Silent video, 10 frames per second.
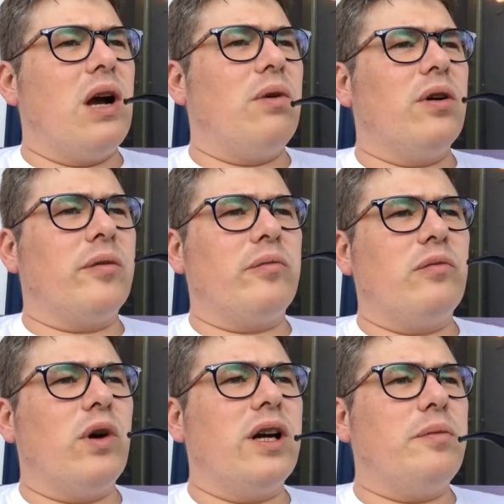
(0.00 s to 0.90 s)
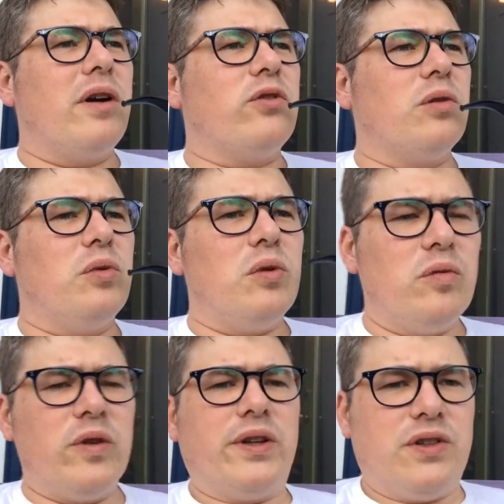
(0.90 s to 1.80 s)
I wound up wind up after a
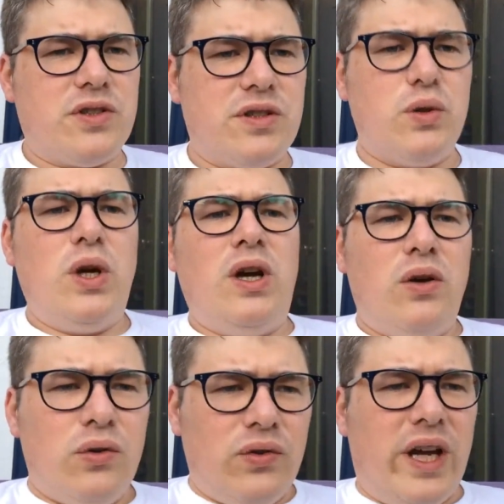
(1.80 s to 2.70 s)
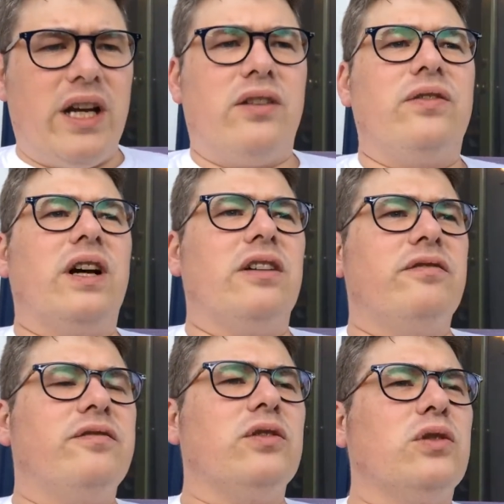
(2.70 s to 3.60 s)
bowl feeling just satisfied,
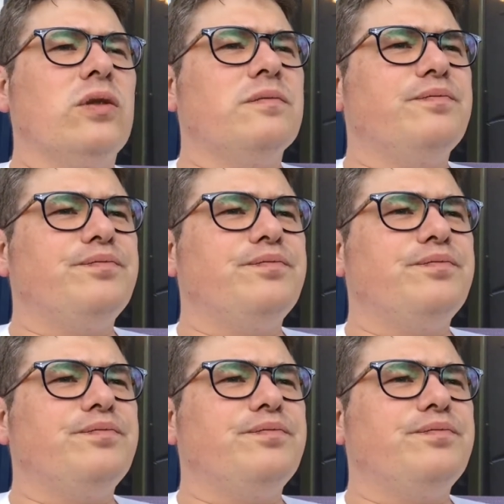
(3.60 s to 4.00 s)
full.